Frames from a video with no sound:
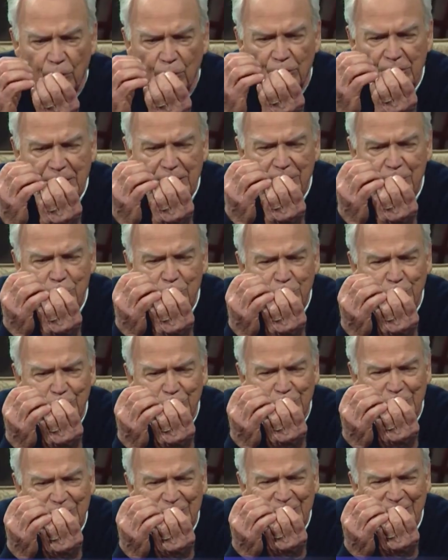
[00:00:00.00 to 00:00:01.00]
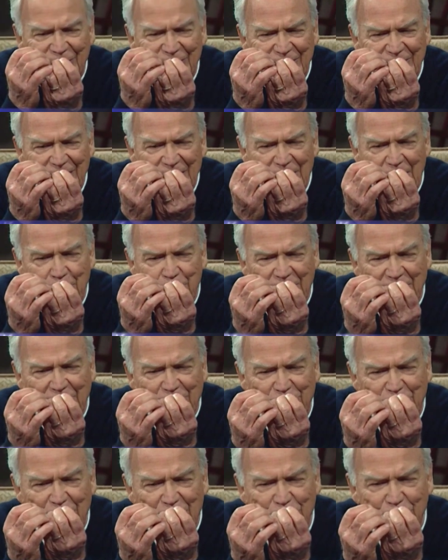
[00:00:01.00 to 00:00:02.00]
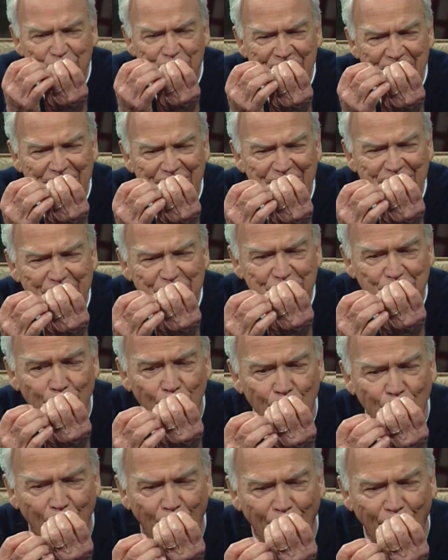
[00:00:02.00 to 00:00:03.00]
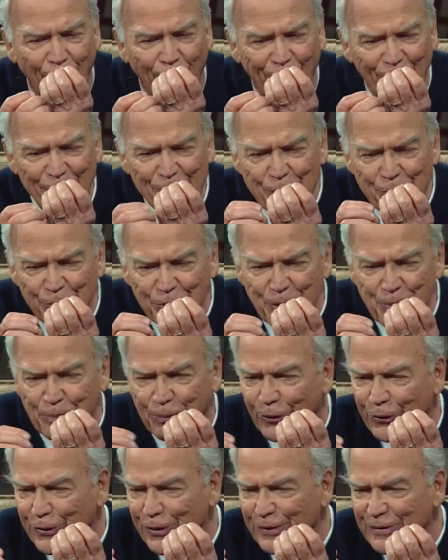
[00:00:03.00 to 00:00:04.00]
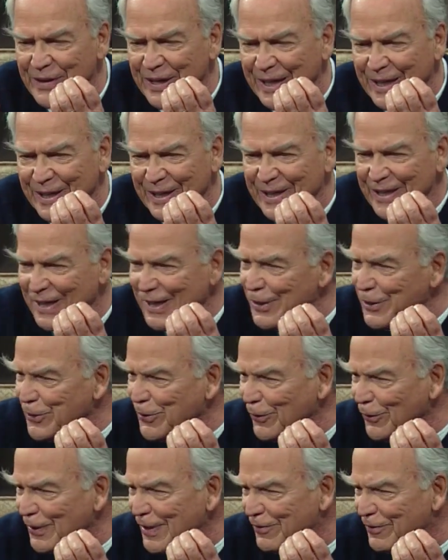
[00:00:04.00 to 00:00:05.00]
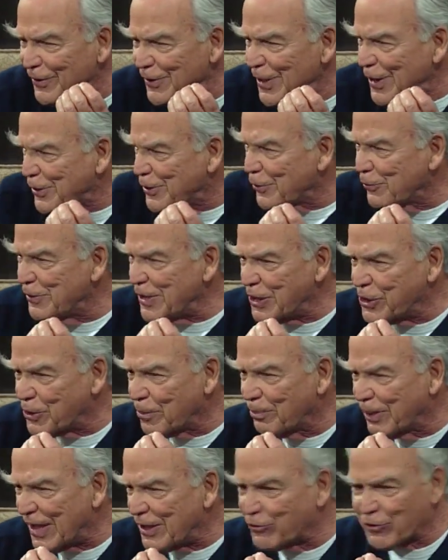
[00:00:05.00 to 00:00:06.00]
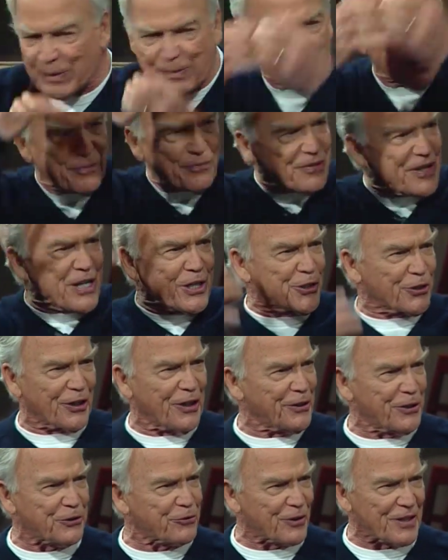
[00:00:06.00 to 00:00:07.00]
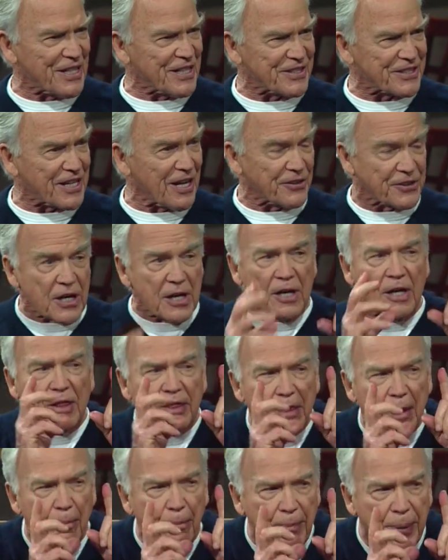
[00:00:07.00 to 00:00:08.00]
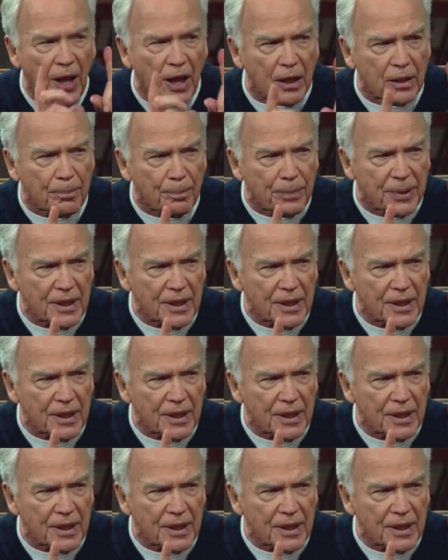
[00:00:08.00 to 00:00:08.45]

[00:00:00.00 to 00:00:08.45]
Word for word: only the juice that penetrates through the intestinal wall, through the portal vein, into your liver, to reach your bloodstream, to feed your 100 trillion cells. The pulp